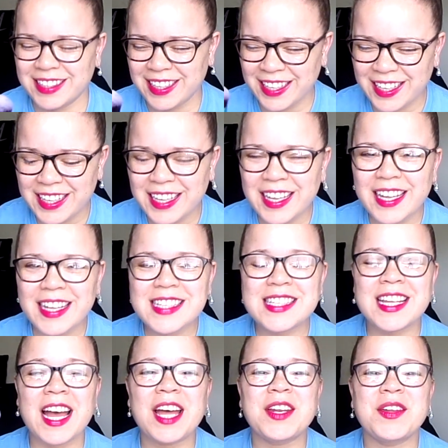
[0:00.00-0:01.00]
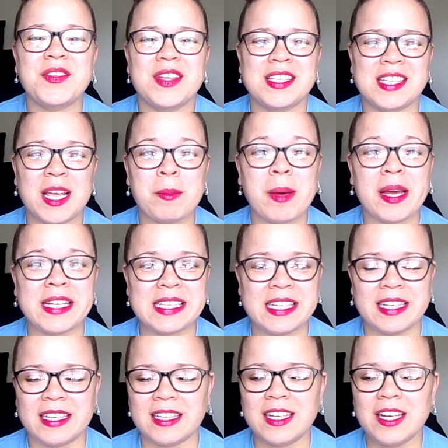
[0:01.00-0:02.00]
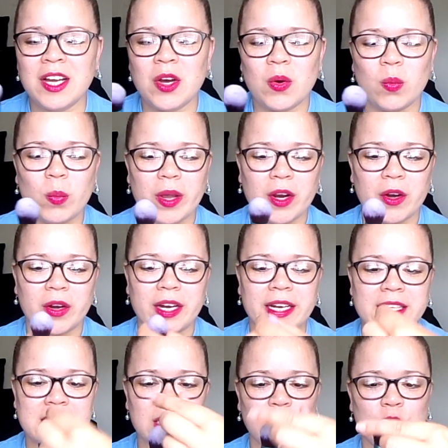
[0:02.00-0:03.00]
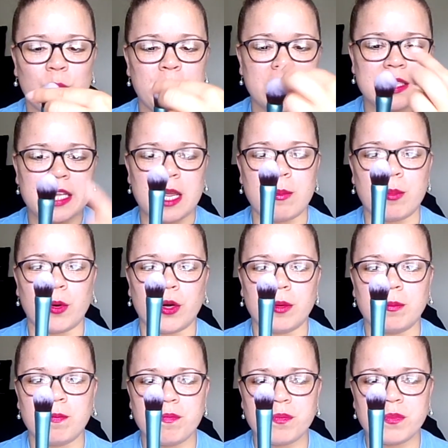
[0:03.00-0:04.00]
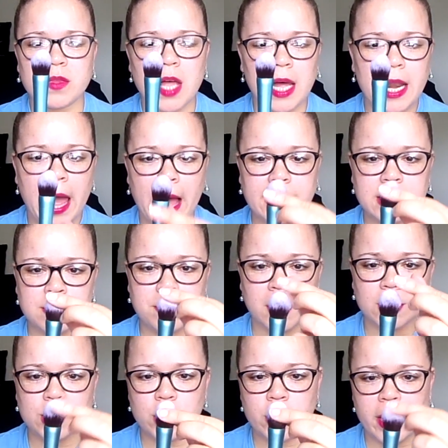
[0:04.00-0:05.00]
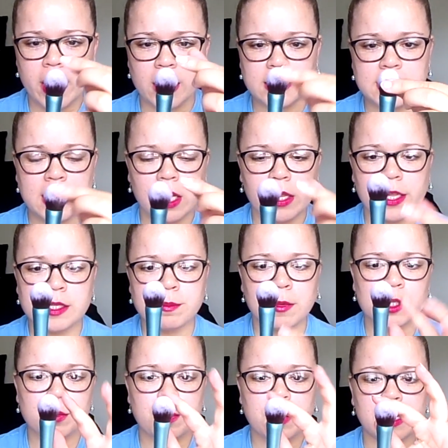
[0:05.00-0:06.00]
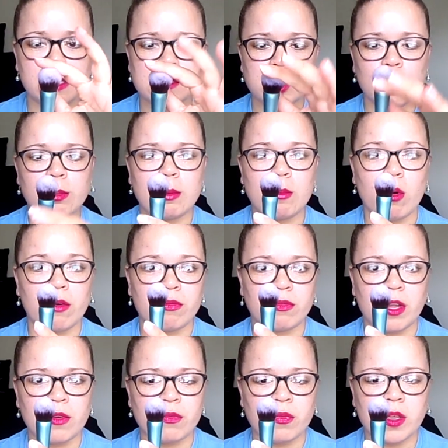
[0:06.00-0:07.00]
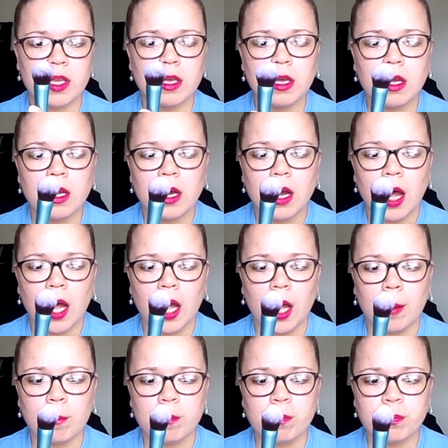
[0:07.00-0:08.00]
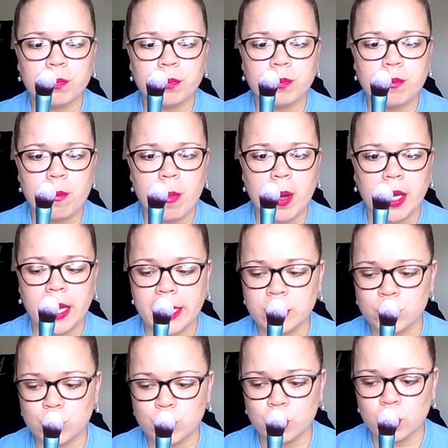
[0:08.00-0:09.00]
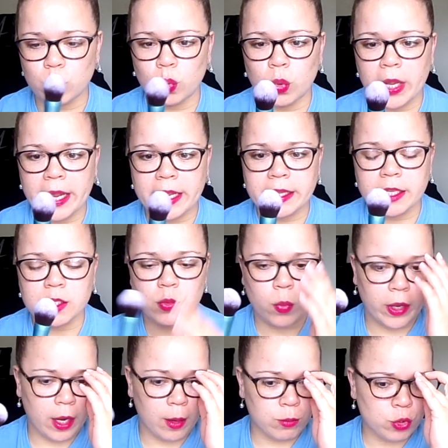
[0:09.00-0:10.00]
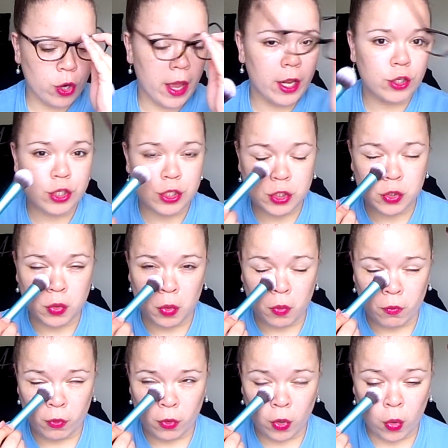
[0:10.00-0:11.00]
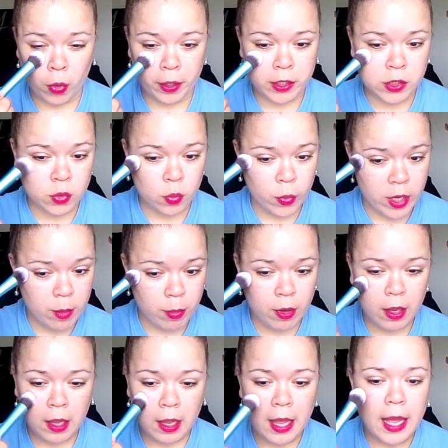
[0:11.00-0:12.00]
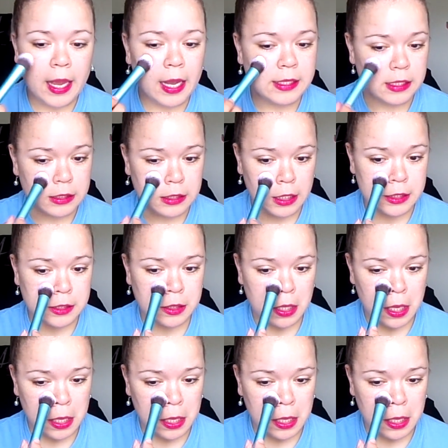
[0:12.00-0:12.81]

It's kind of the same idea where it is a little bit tapered. Not as much, you can't tell as much. It is a little bit more fluffy. But I do like this when I'm trying to just do a real quick sweep, because it does